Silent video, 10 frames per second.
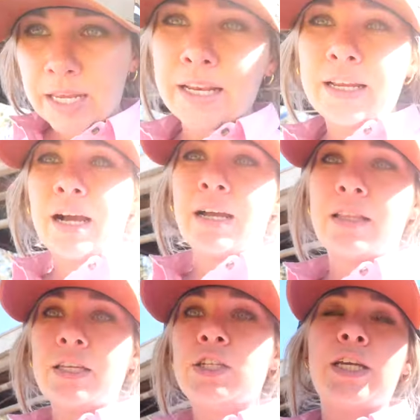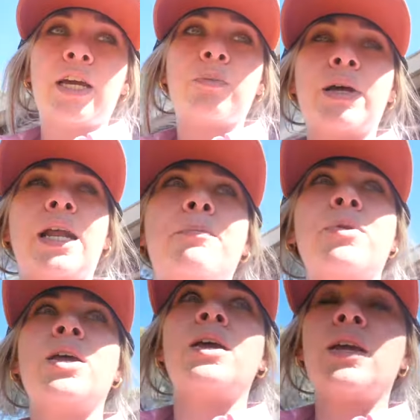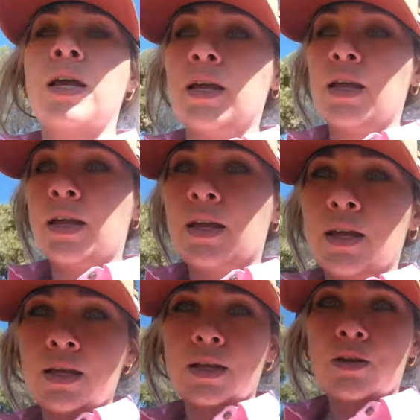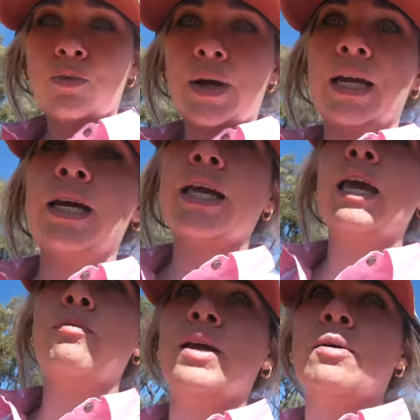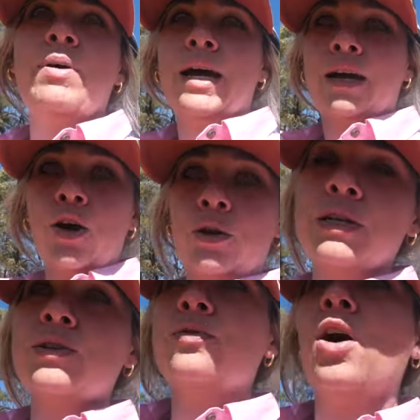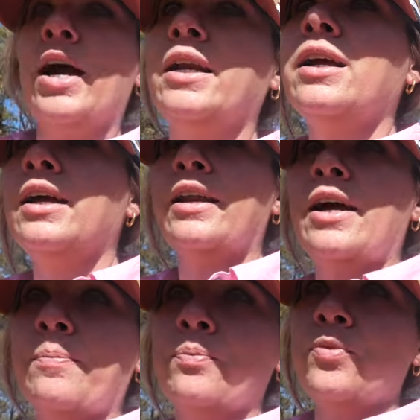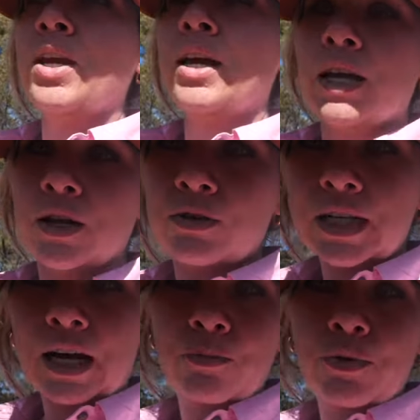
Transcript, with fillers: in kindergarten this year, but um, we're keeping him back home. He's fine, and um, he'll start in